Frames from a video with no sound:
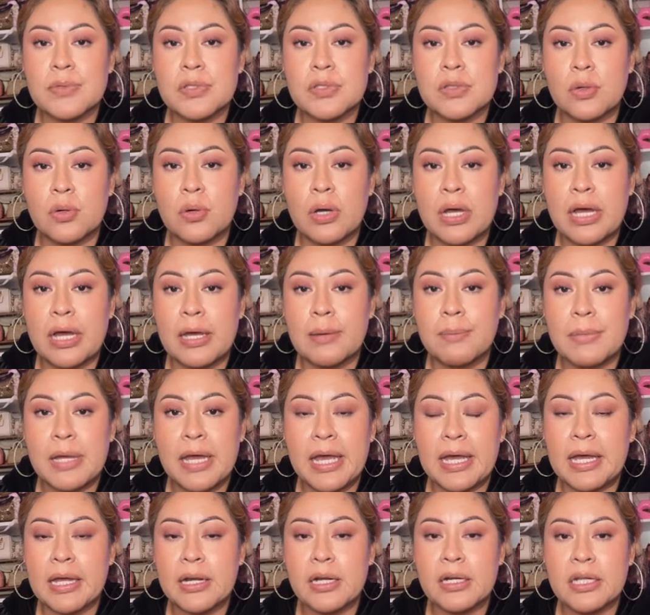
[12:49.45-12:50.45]
So I,
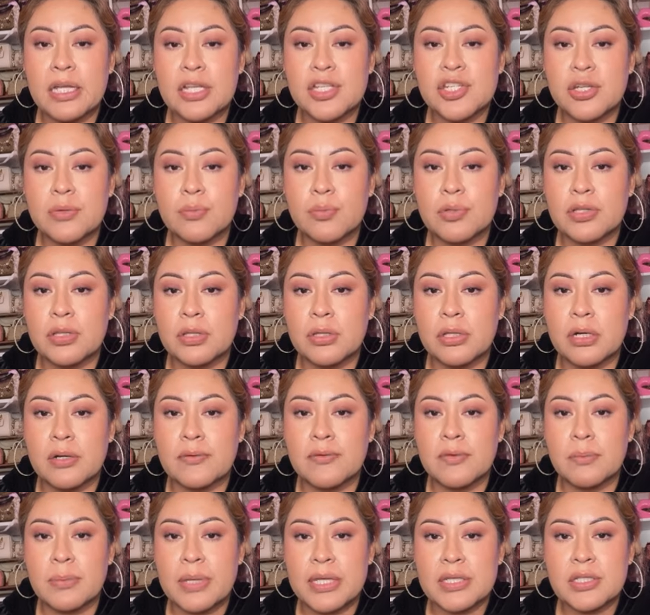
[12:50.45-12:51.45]
I got to catch up with a lot
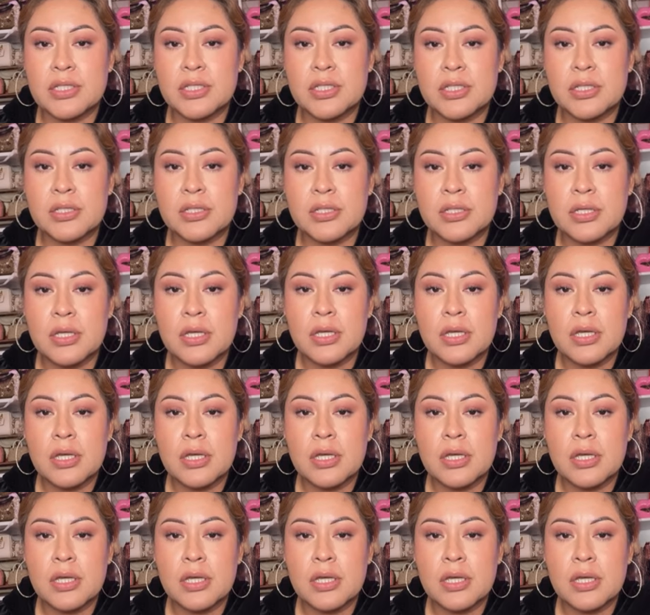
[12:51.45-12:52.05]
of the messages.